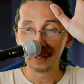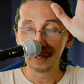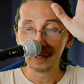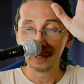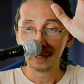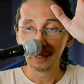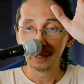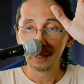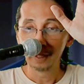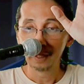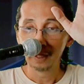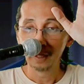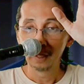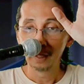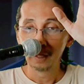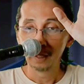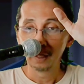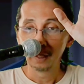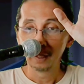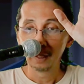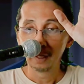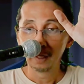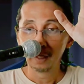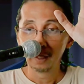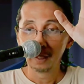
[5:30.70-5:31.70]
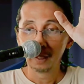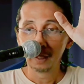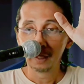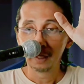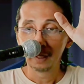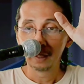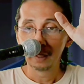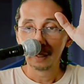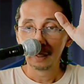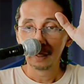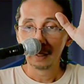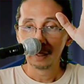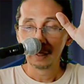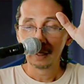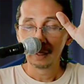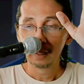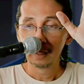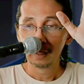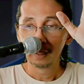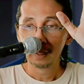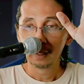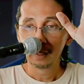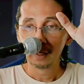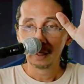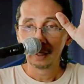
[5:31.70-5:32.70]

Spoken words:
(no one is talking)